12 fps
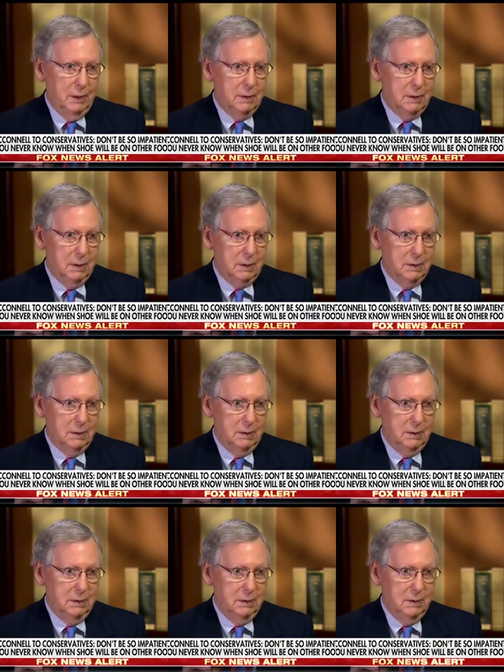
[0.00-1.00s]
couldn't get
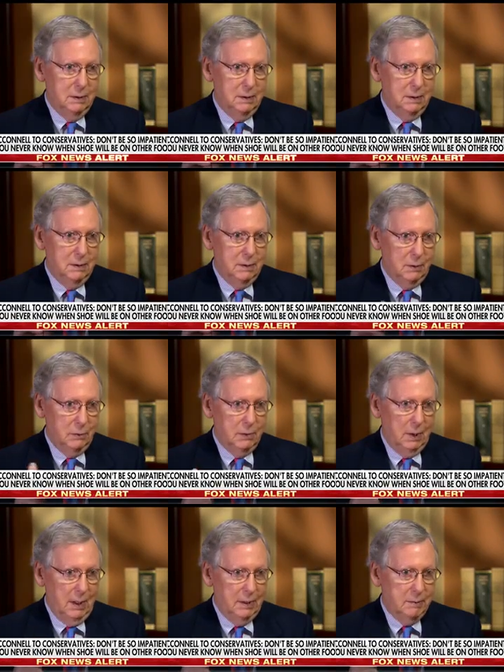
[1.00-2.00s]
60.
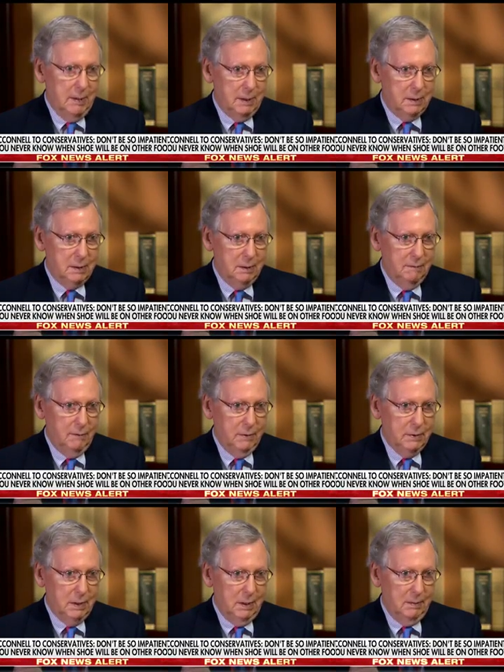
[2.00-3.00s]
Socialized
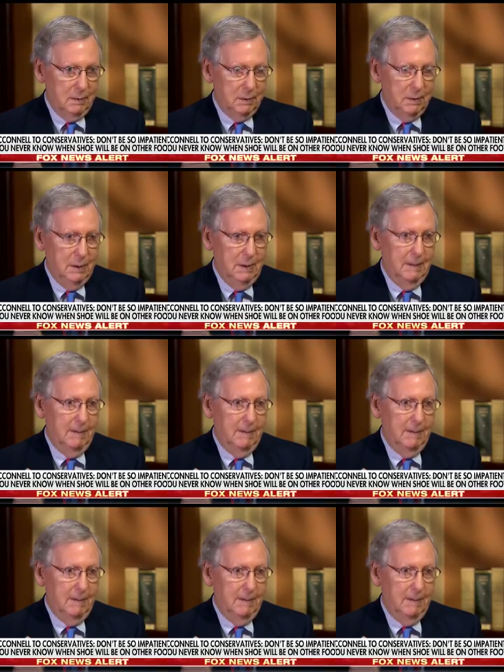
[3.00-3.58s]
medicine, for example.